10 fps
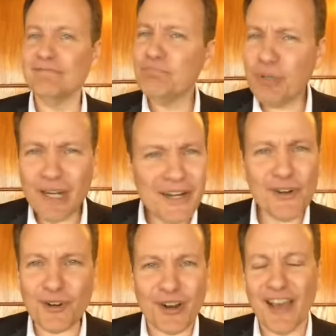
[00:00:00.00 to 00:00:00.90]
Put on
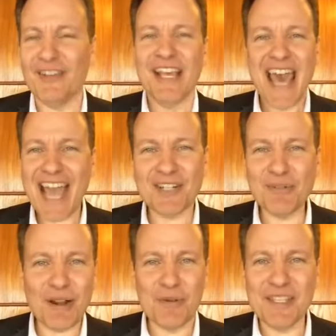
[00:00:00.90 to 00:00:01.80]
your crown. Actually,
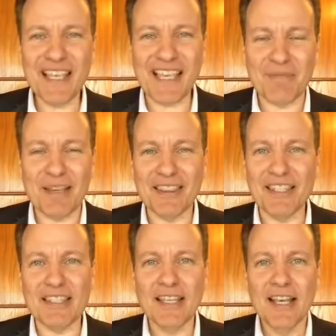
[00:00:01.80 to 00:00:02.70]
when I was thinking about
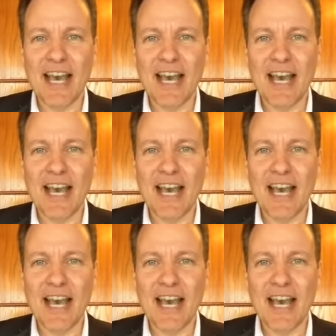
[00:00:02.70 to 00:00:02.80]
this,